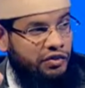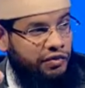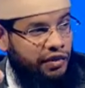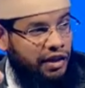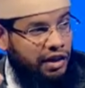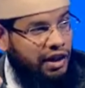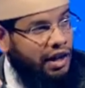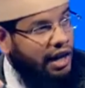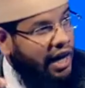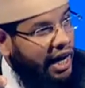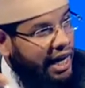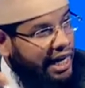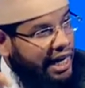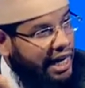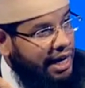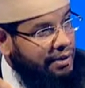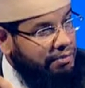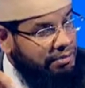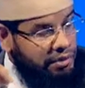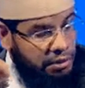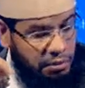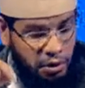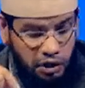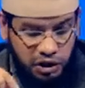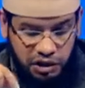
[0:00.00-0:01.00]
of Allah, and
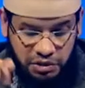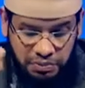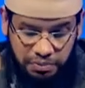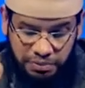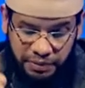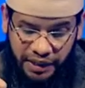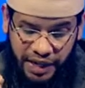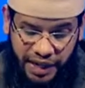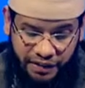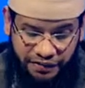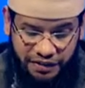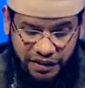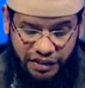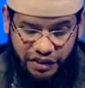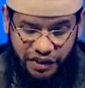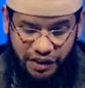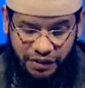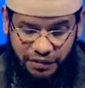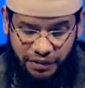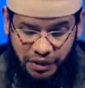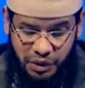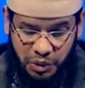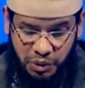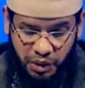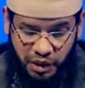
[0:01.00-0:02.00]
I'm the most beloved
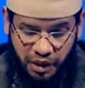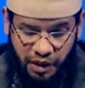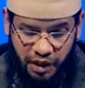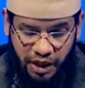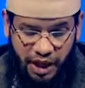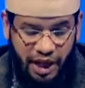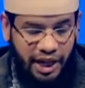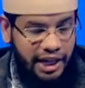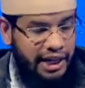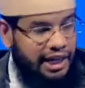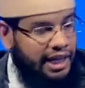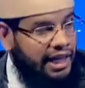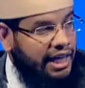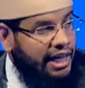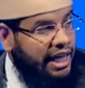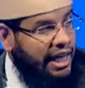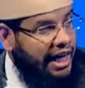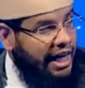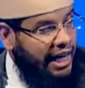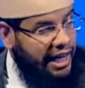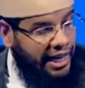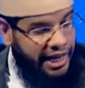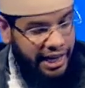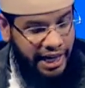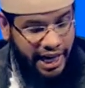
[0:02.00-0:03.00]
servant to Allah,
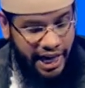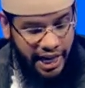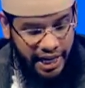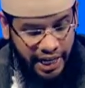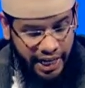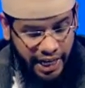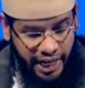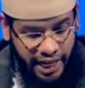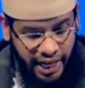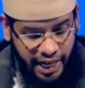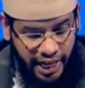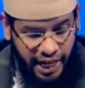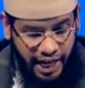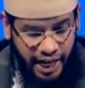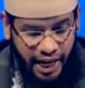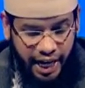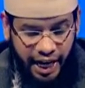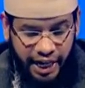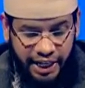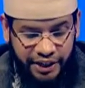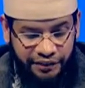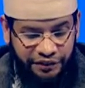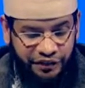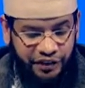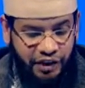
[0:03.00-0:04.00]
and
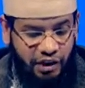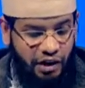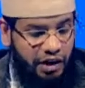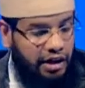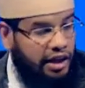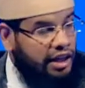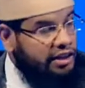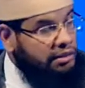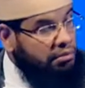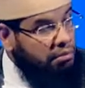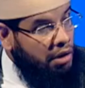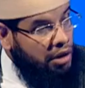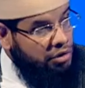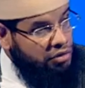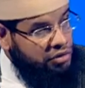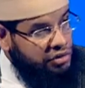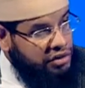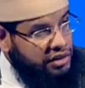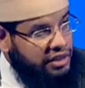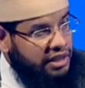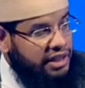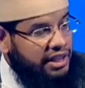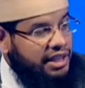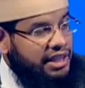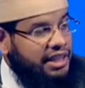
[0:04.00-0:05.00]
I fear Allah the
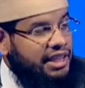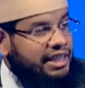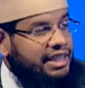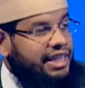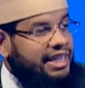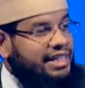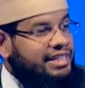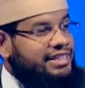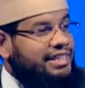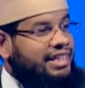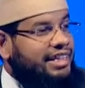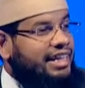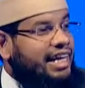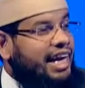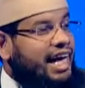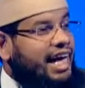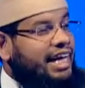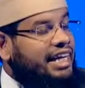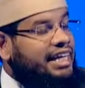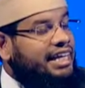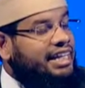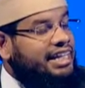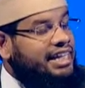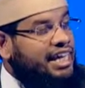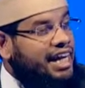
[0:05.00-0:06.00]
most." Then he said,
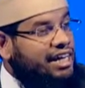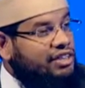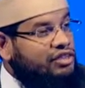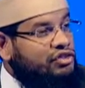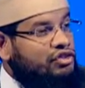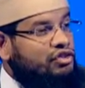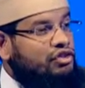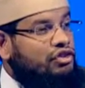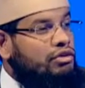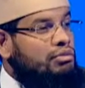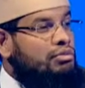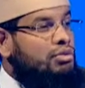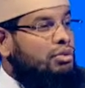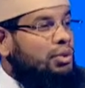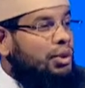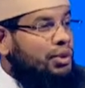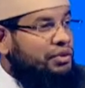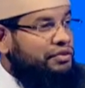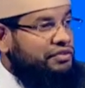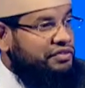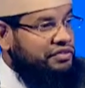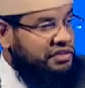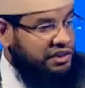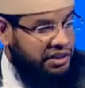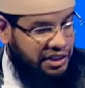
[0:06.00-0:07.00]
"Lakinni asumu wa
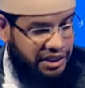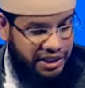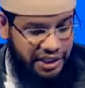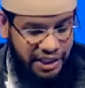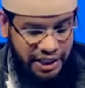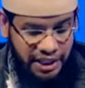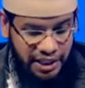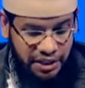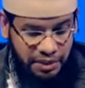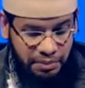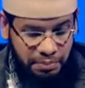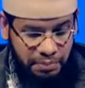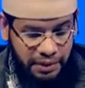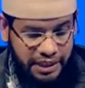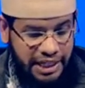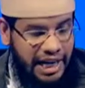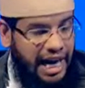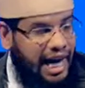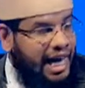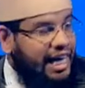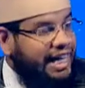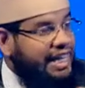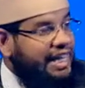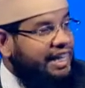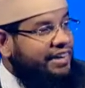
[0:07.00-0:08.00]
uftir." But
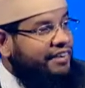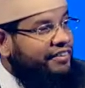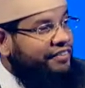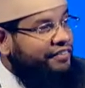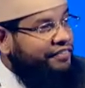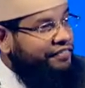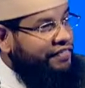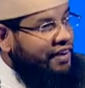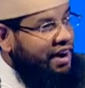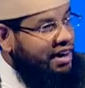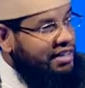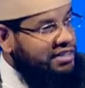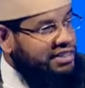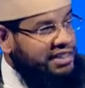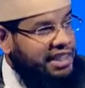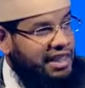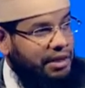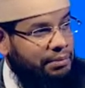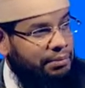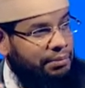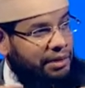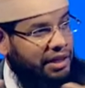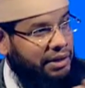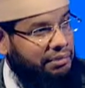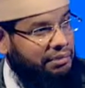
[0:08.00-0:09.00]
I fast and I
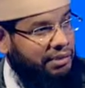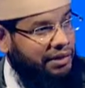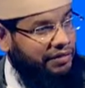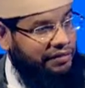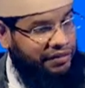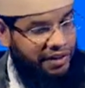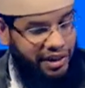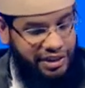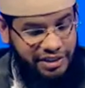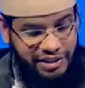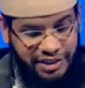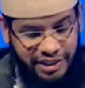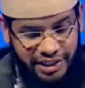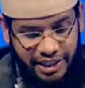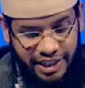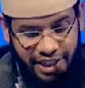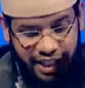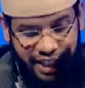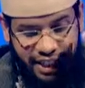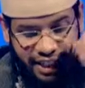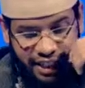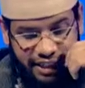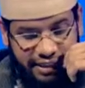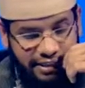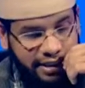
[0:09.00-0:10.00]
break my fast.
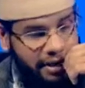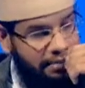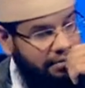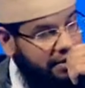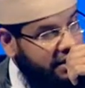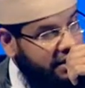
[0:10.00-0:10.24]
Some